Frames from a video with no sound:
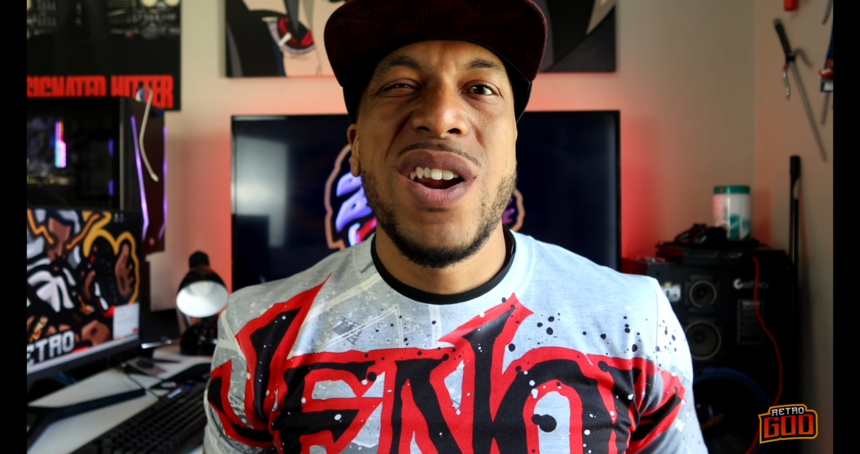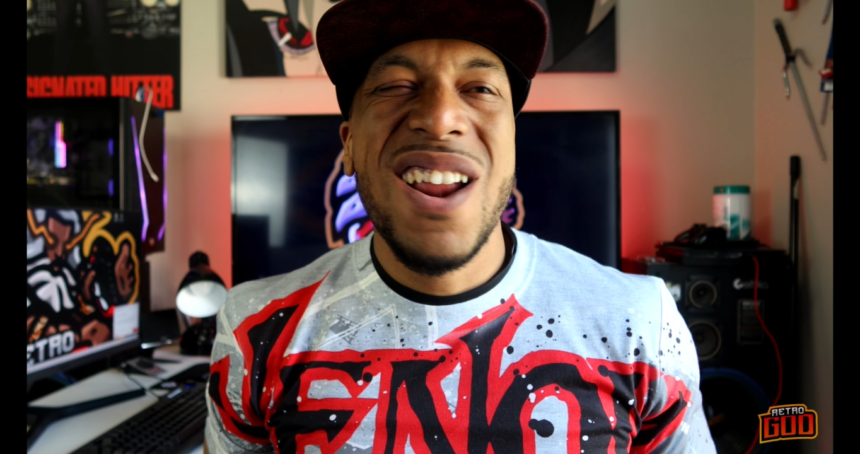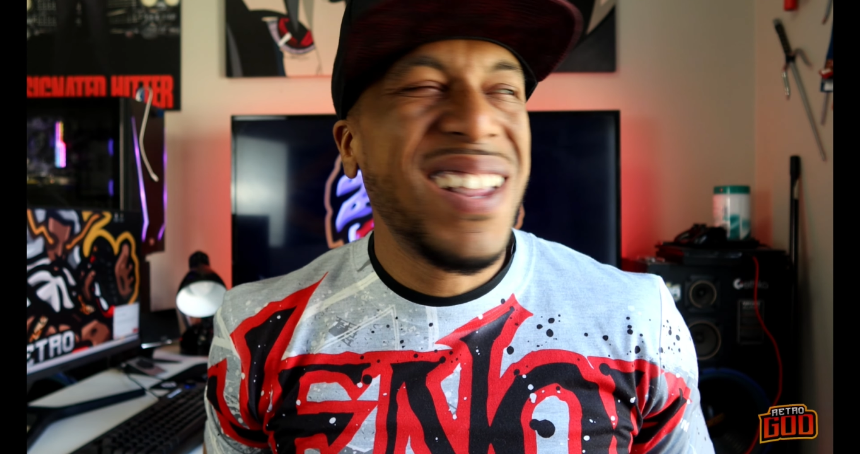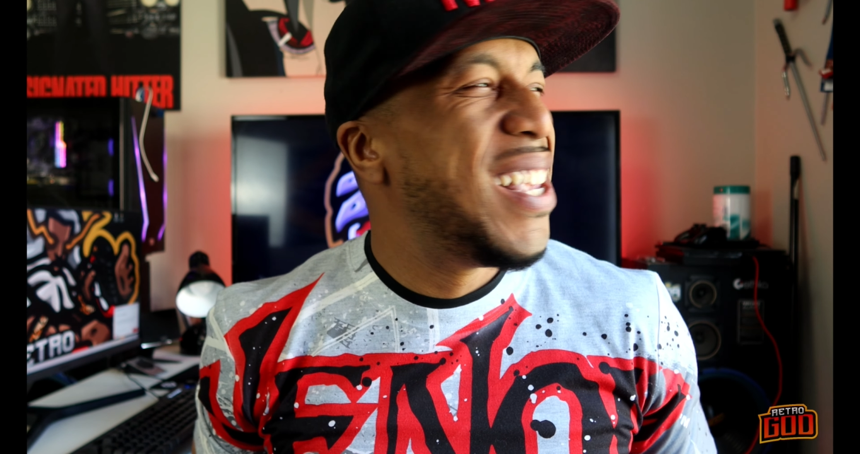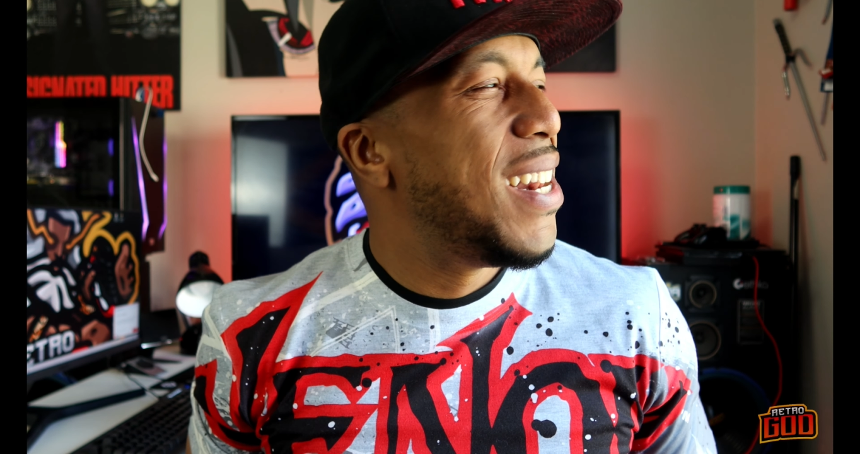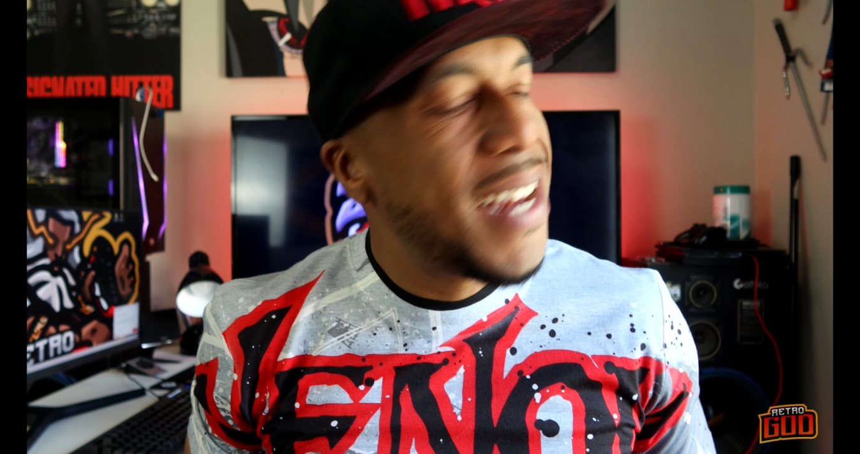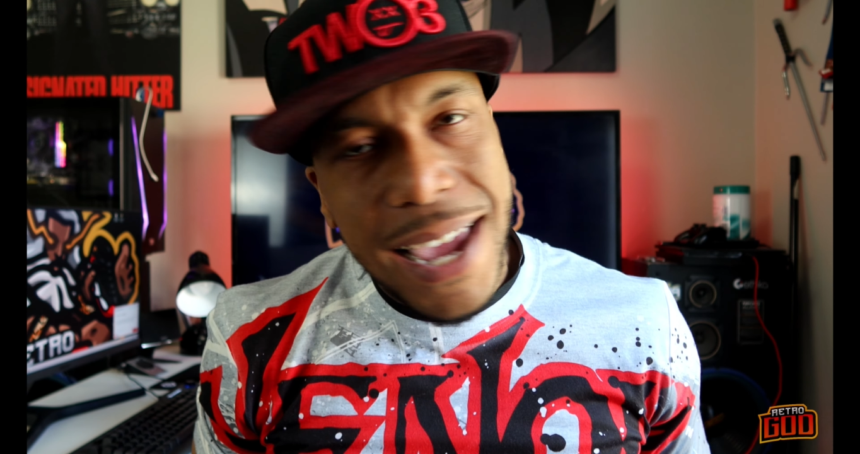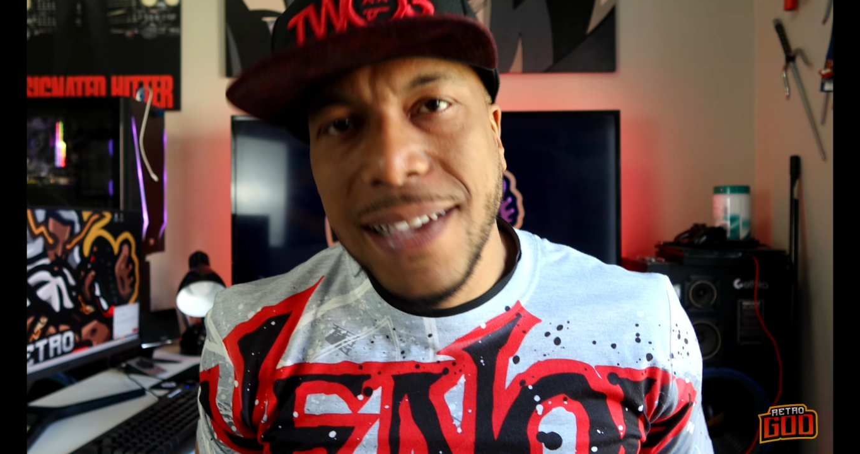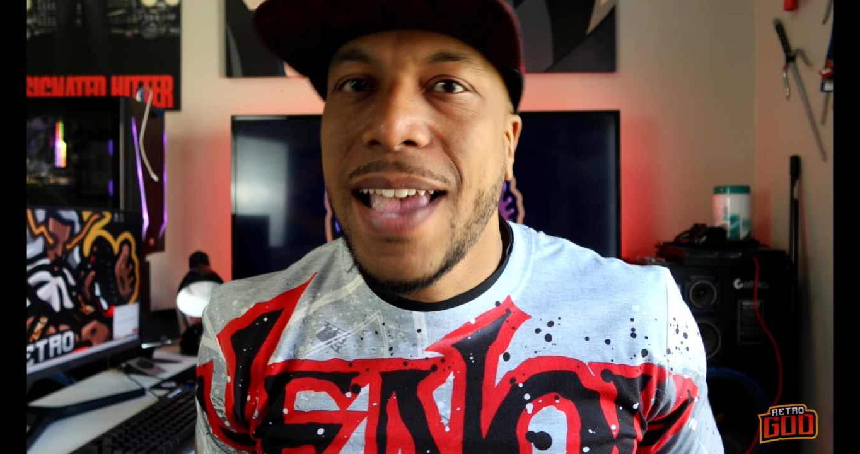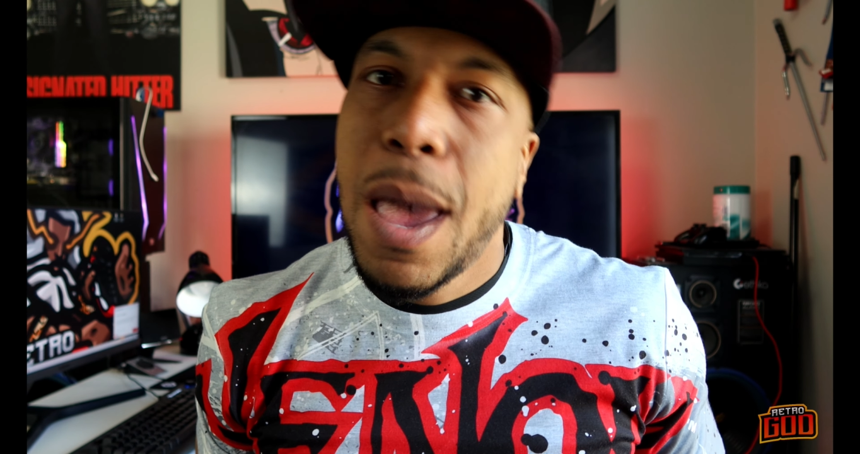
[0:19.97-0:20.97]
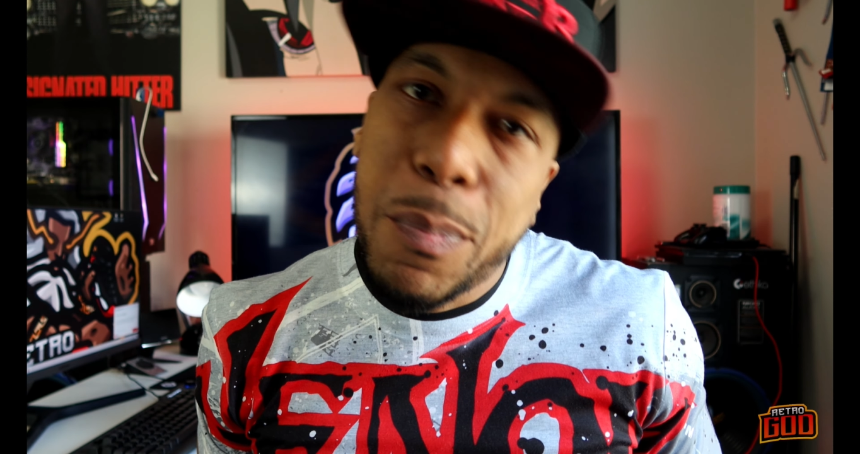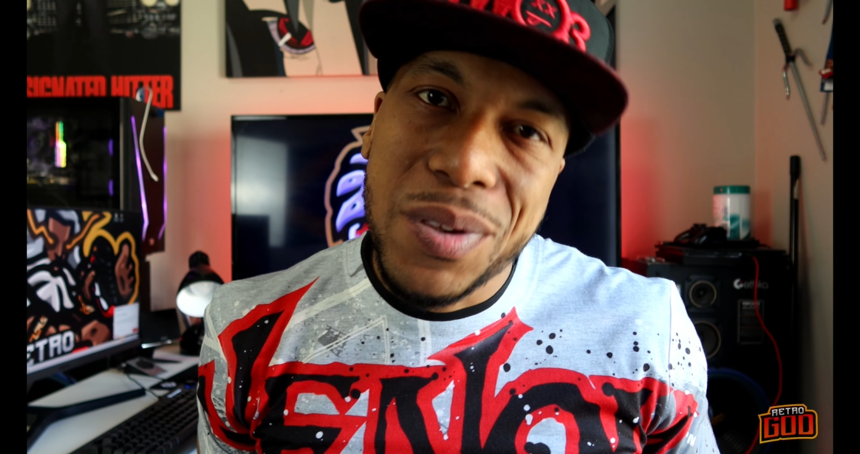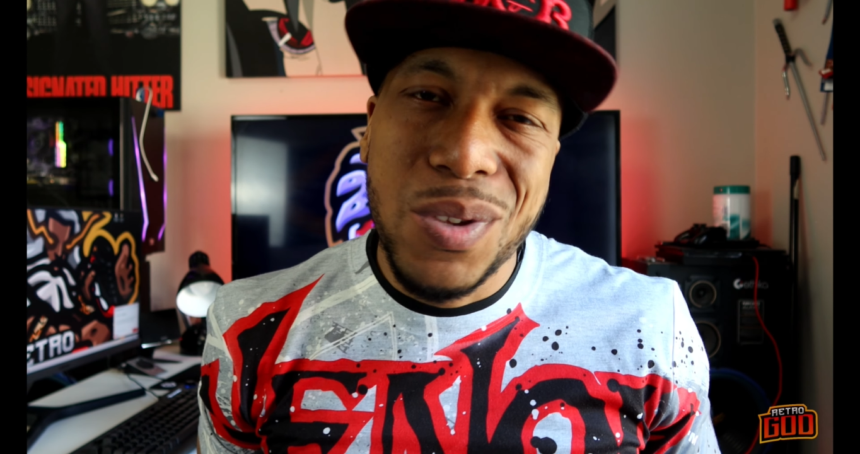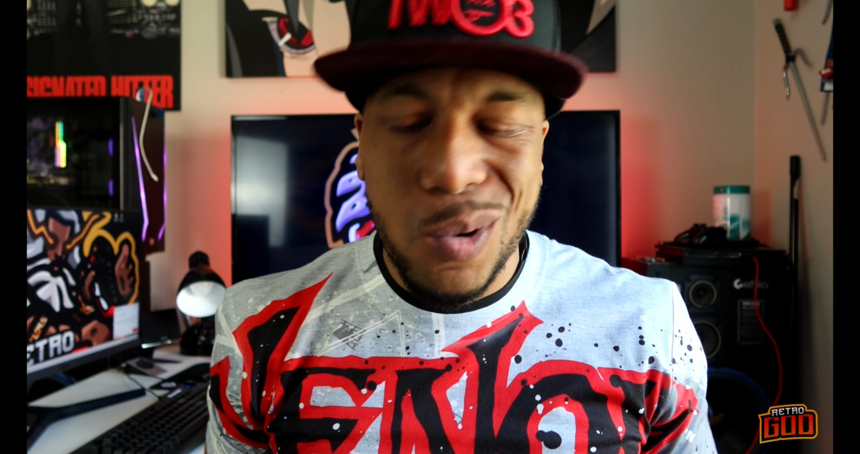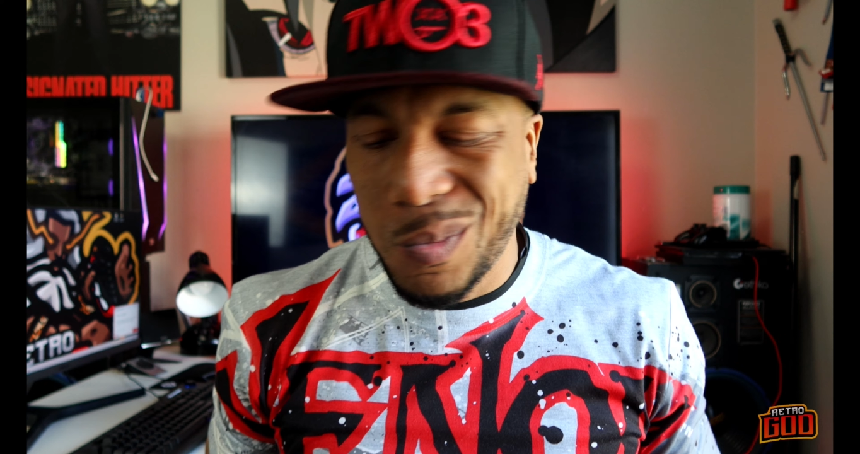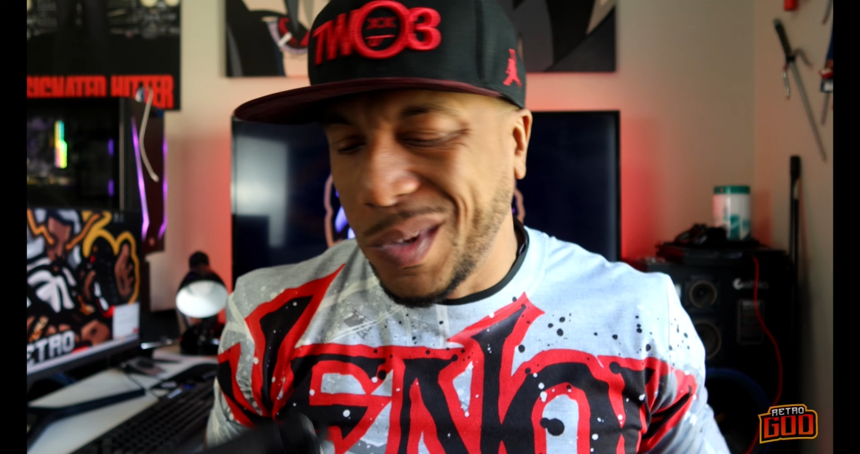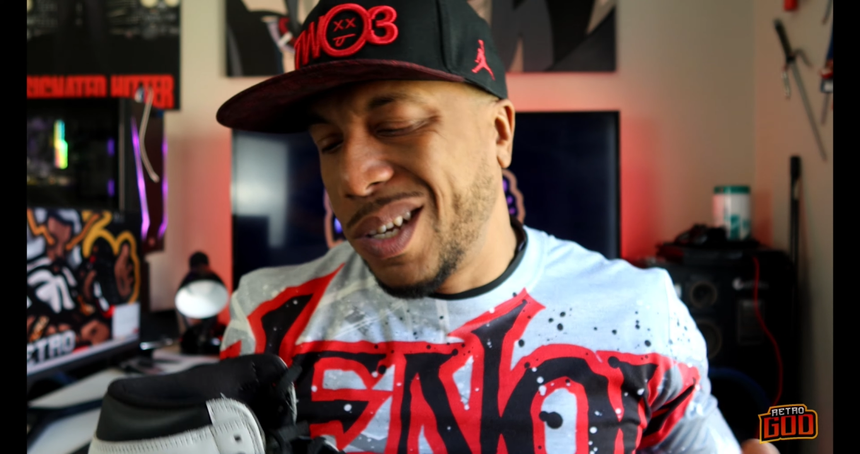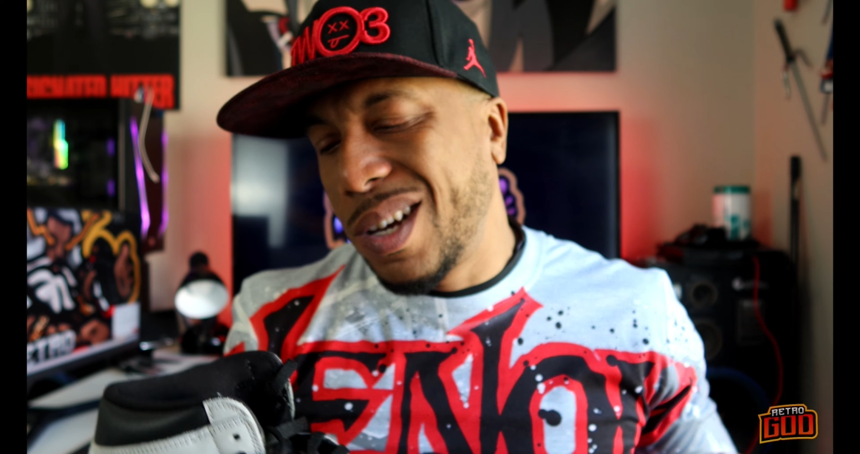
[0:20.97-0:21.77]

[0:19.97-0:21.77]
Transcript: and on today's episode,